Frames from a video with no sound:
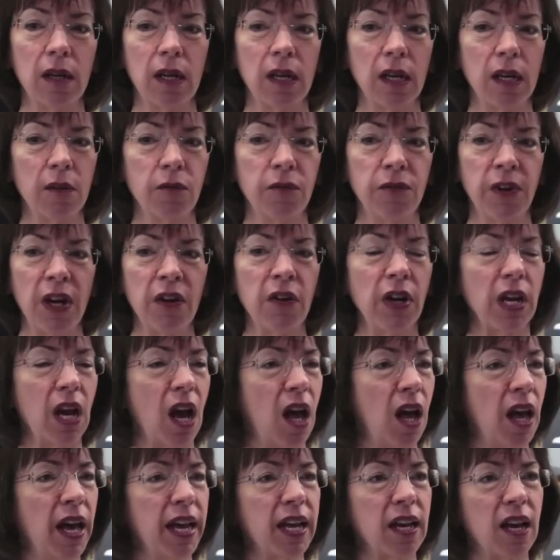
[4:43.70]
a very
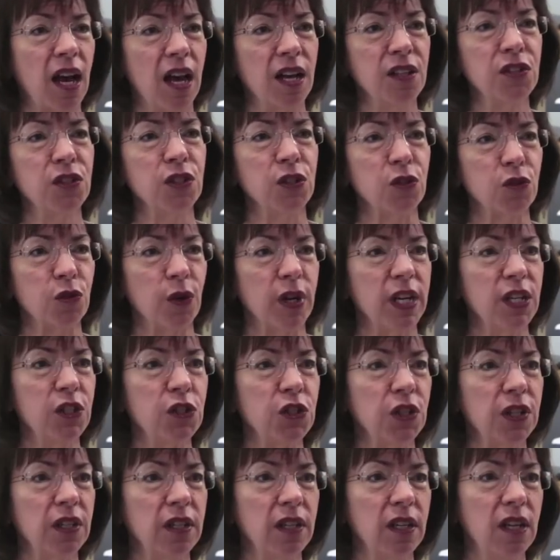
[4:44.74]
high
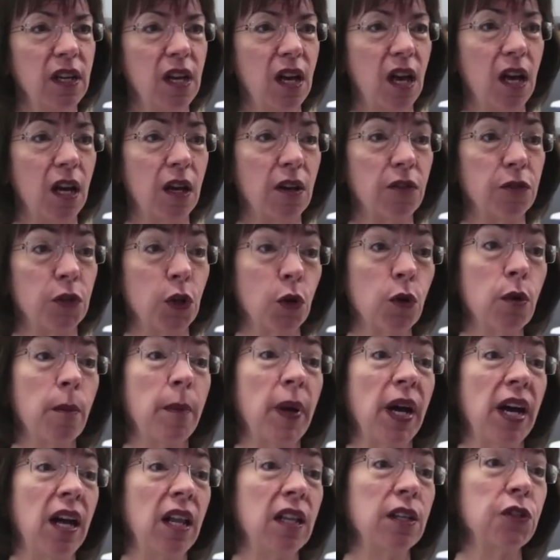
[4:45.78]
concentration of
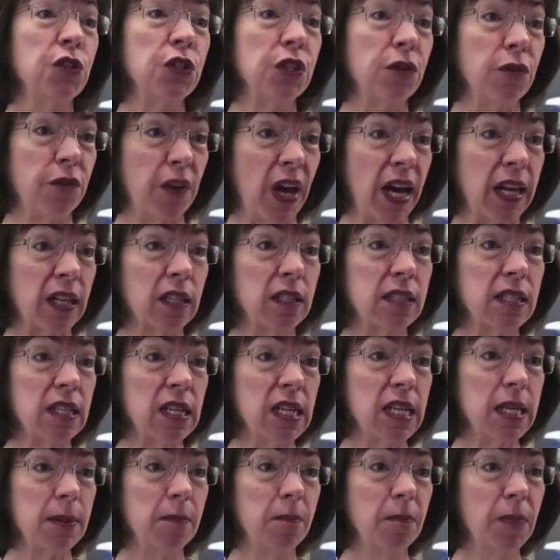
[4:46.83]
neurobiology
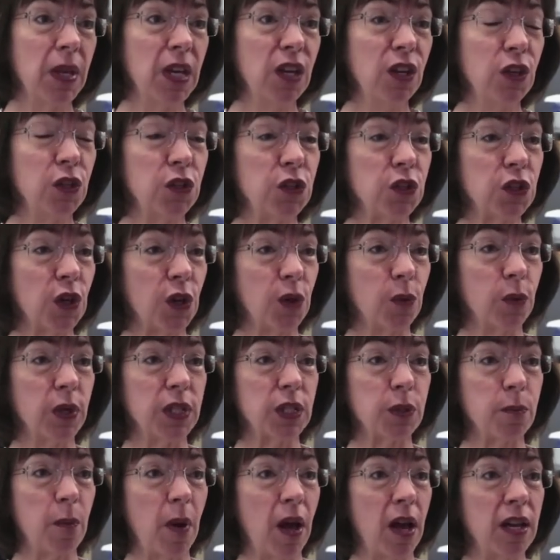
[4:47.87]
faculty, so
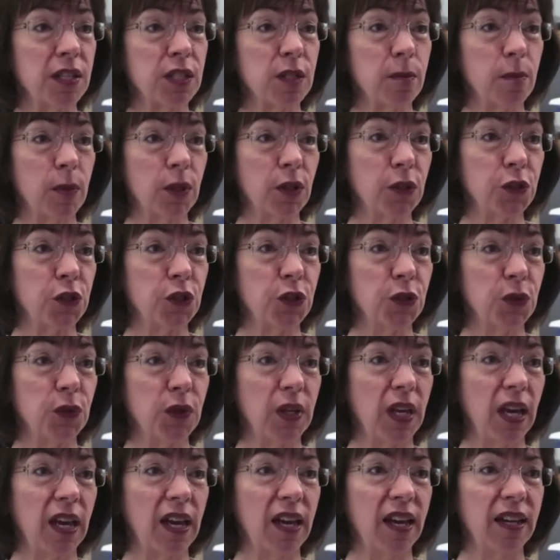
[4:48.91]
it's possible to
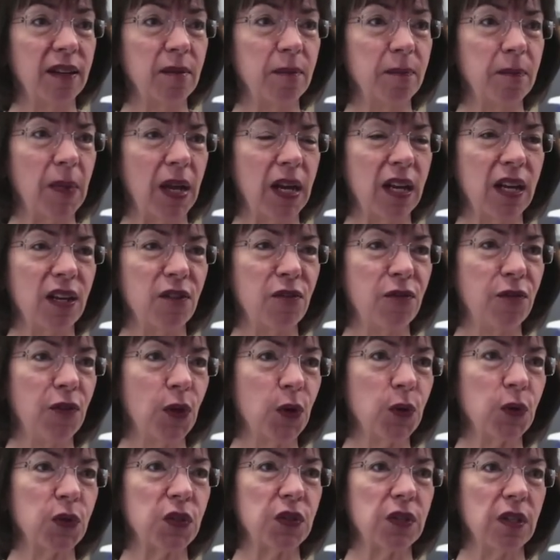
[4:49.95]
get uh,
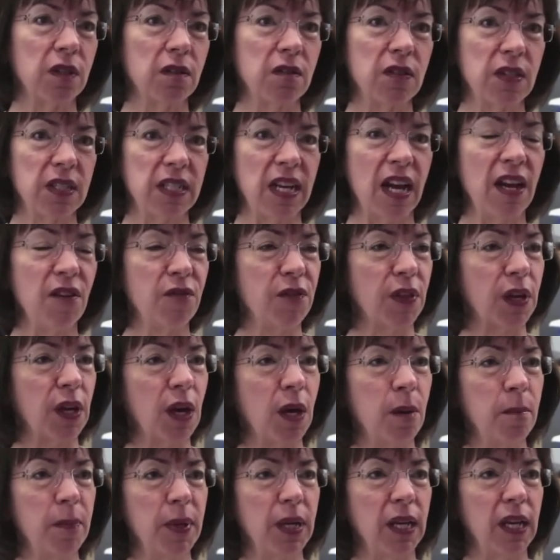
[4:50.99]
folks and staff the
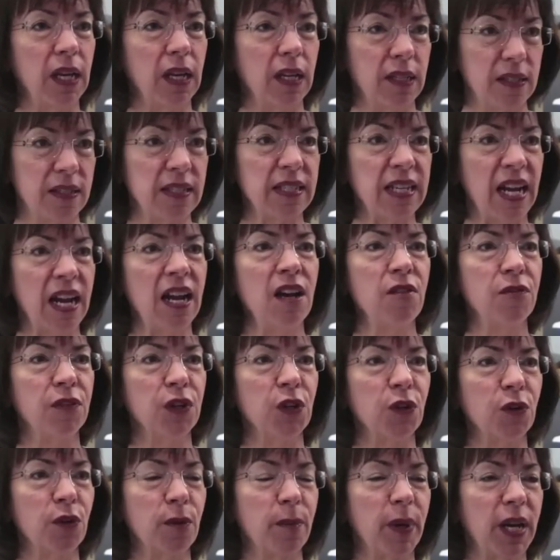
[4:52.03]
company, staff
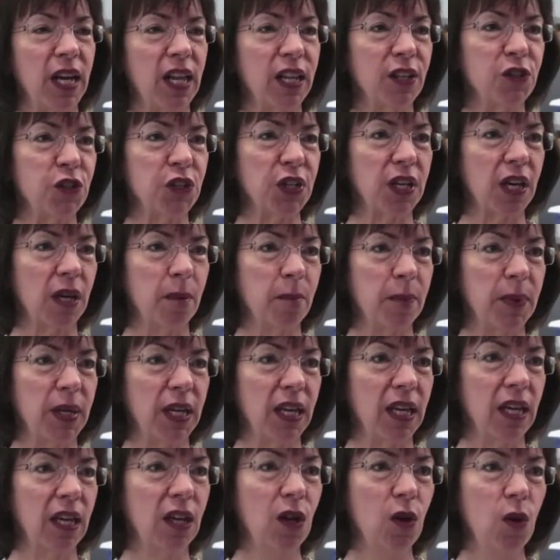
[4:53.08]
a neurobiology
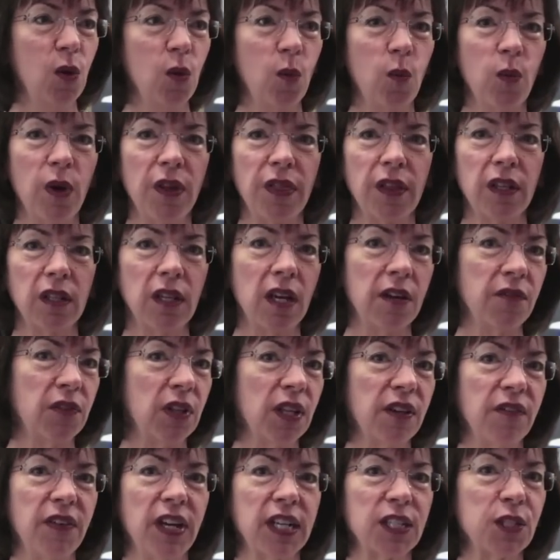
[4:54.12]
company with a
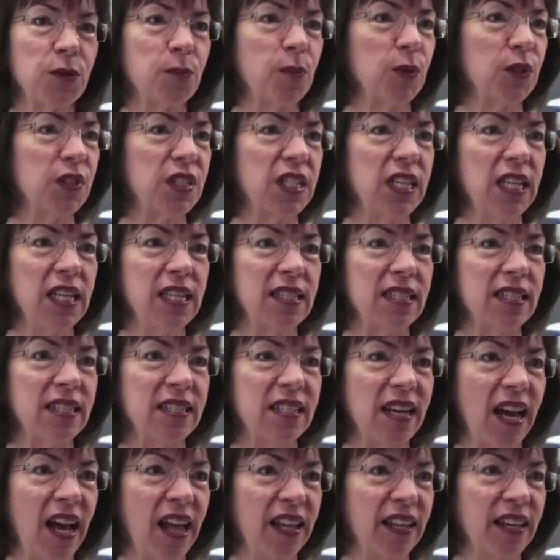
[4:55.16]
level of expertise
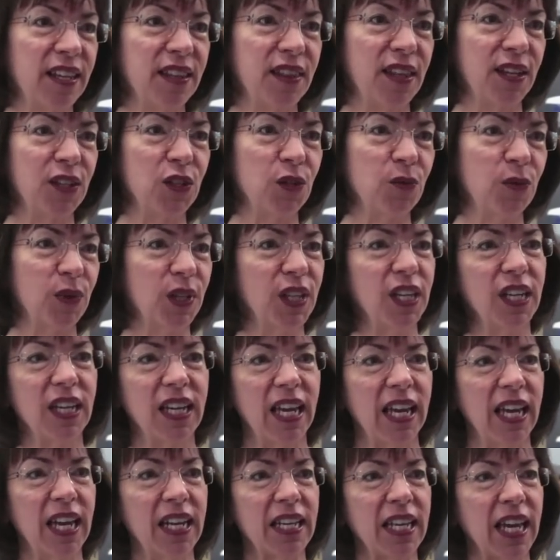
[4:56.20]
and talent that you really
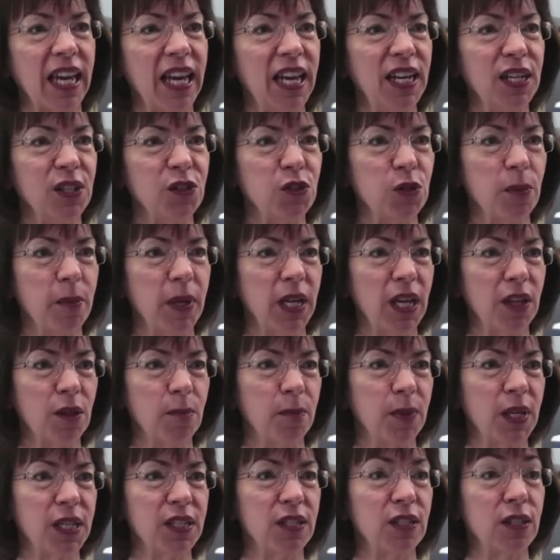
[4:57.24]
can't get in too many
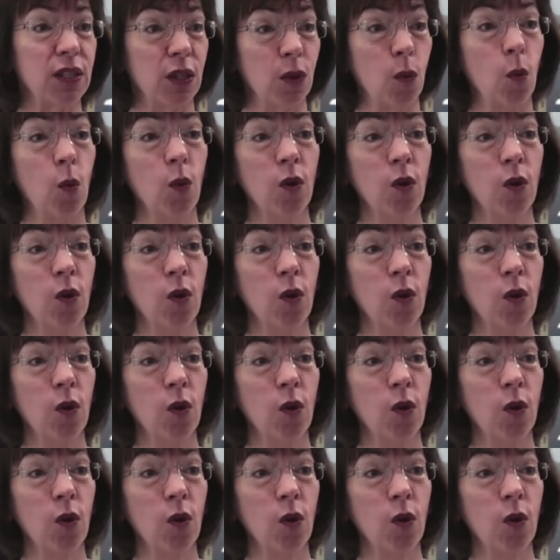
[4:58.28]
other places in the